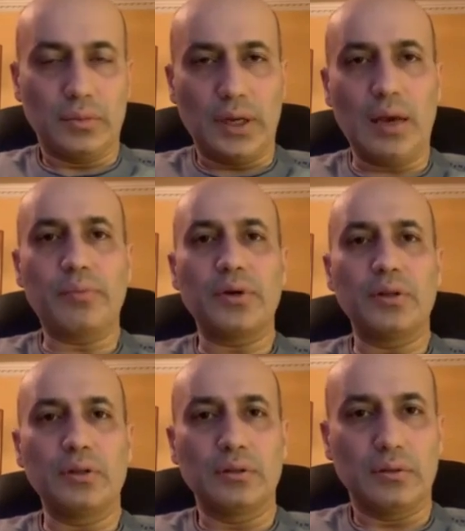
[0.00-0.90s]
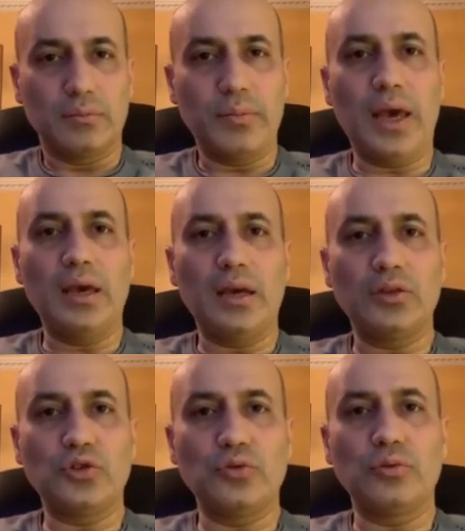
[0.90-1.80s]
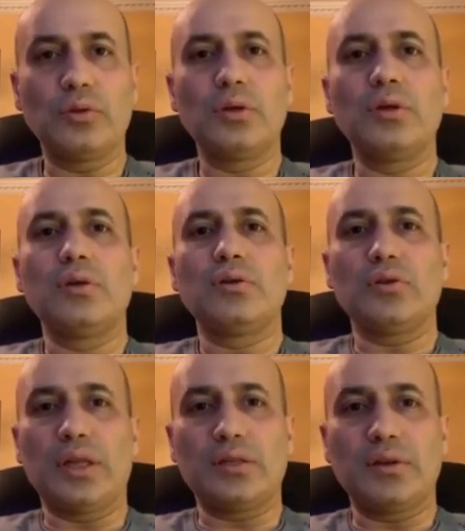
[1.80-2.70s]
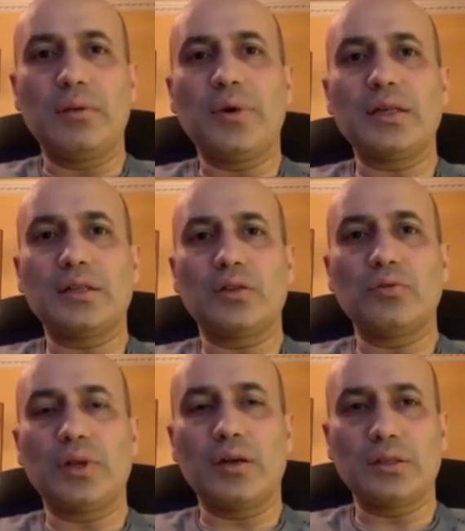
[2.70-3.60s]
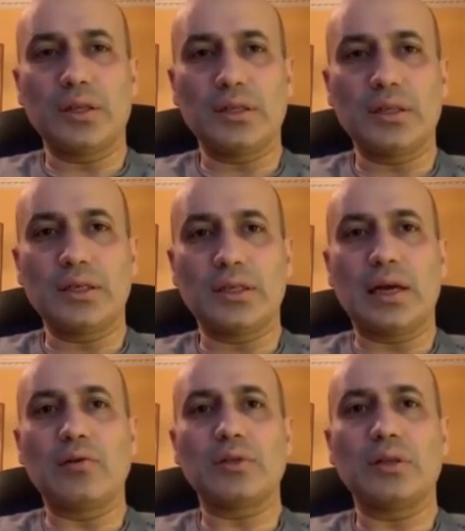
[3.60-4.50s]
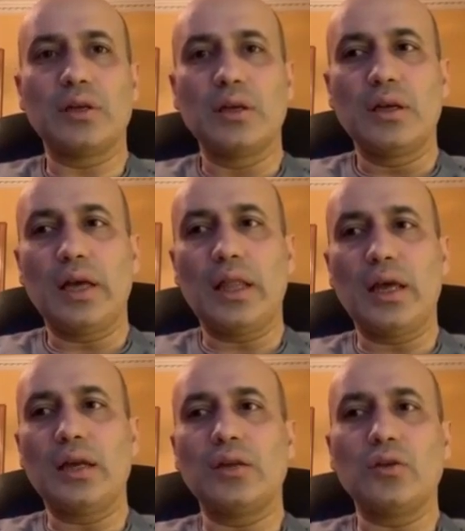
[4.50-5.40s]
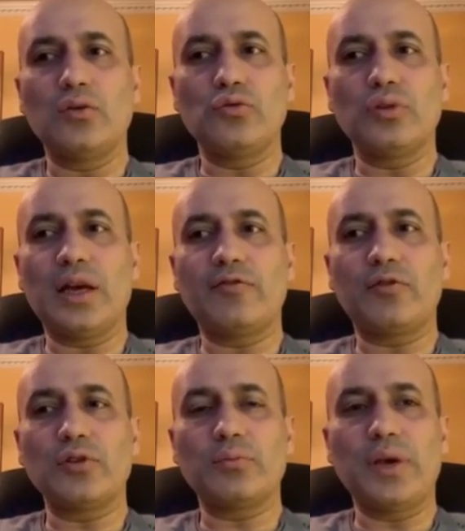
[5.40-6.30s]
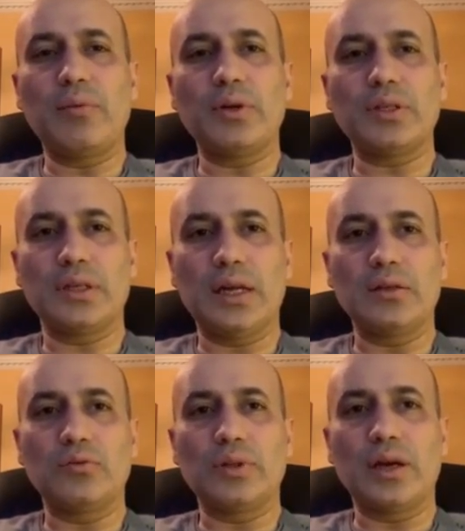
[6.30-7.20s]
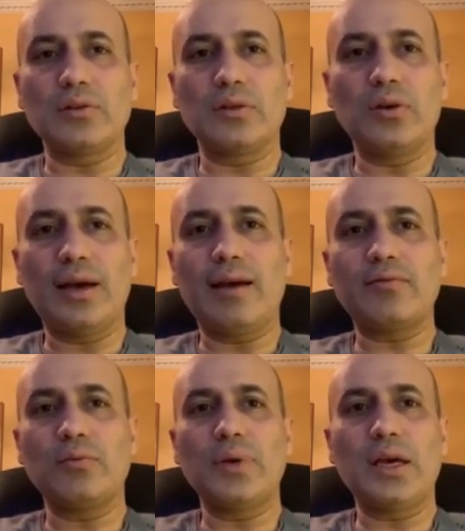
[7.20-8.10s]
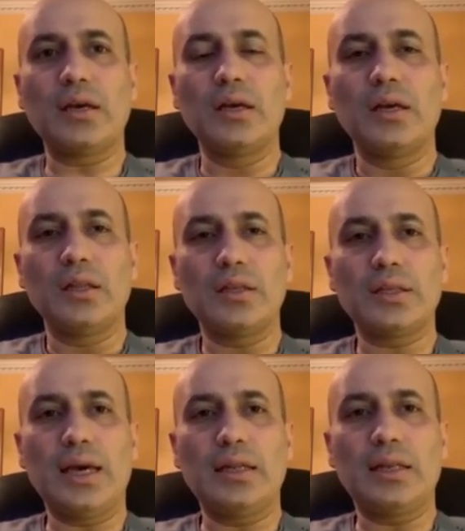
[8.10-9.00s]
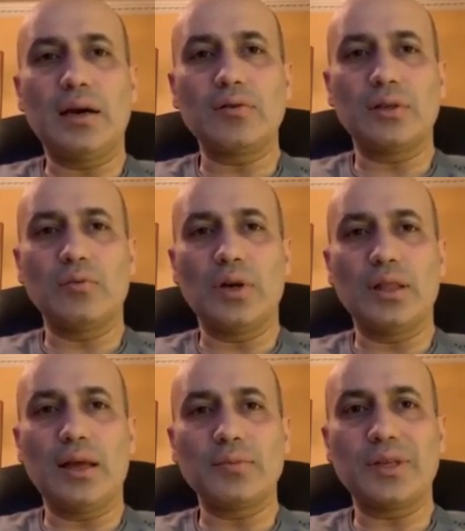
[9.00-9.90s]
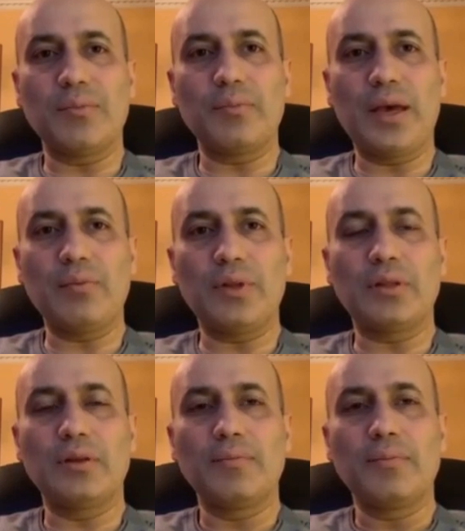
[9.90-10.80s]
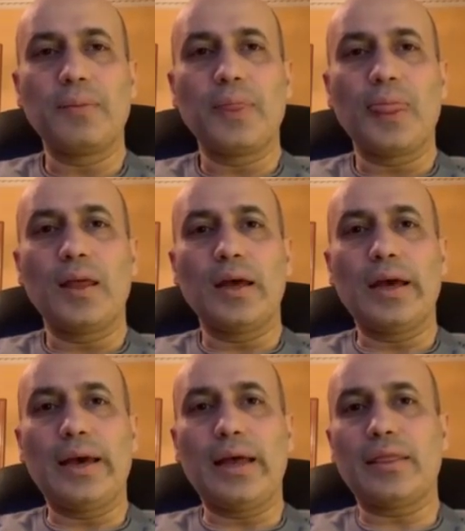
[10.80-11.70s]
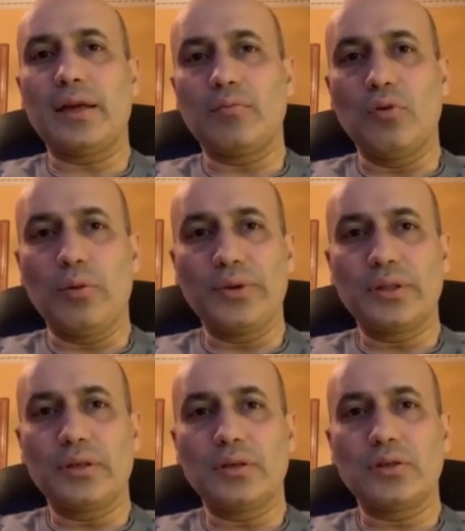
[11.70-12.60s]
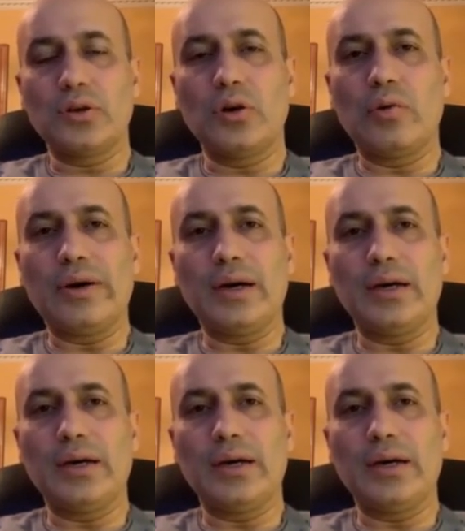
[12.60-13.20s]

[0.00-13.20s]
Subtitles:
April, May, and June. So that's 3 months at $2,000, that's $6,000. And then your July 1st payment is another $2,000. You have to make this $8,000 one lump sum payment at that moment. So,